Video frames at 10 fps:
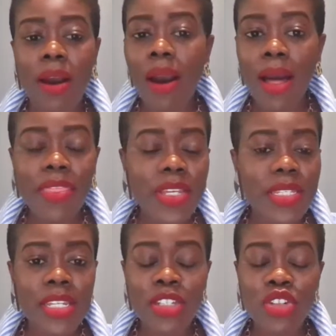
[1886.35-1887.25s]
All these
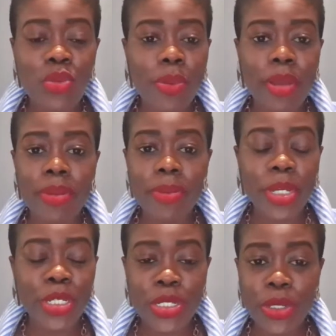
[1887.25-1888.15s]
things shoe repair people
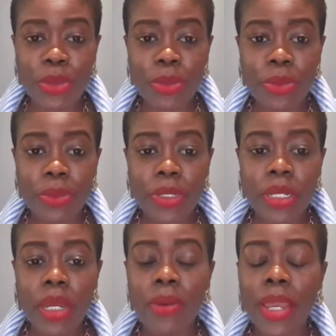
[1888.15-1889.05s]
can do,
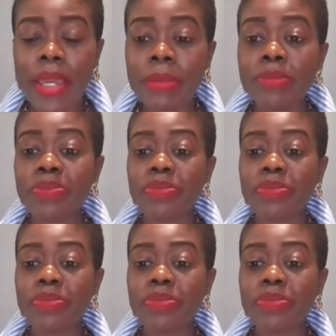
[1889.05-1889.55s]
okay?